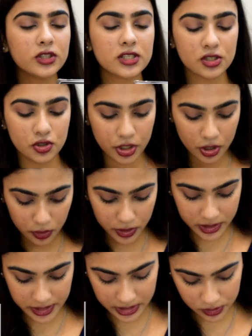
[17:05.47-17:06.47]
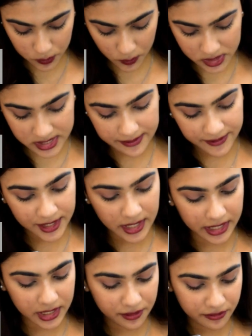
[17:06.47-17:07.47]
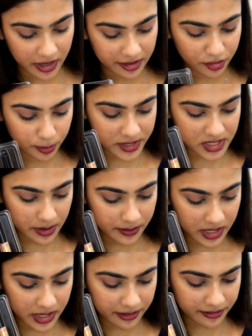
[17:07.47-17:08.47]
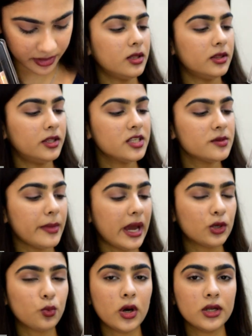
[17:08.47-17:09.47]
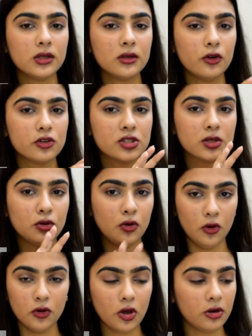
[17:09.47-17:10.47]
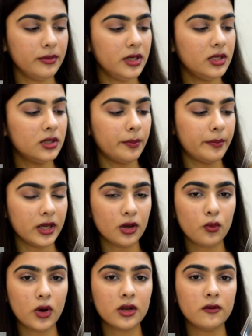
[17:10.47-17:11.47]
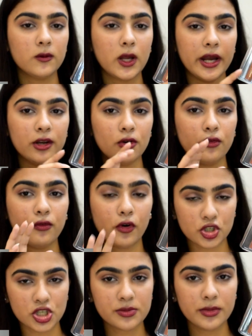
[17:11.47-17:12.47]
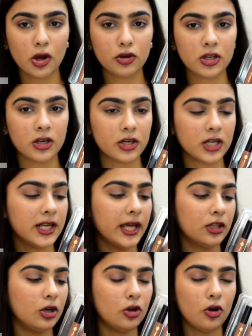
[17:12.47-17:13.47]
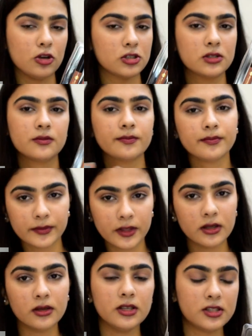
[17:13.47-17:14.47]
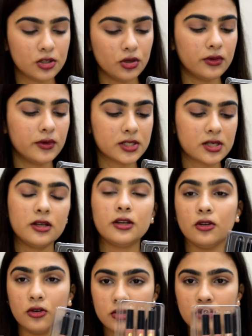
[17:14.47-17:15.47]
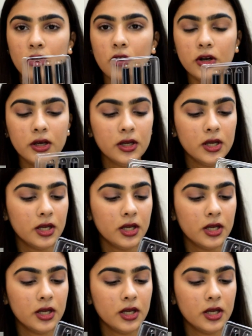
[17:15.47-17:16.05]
This trio retails for 795 rupees, I believe. This matte one looks good on me. The pink one kind of washes me out a little, and the gloss, it's universal, it looks good.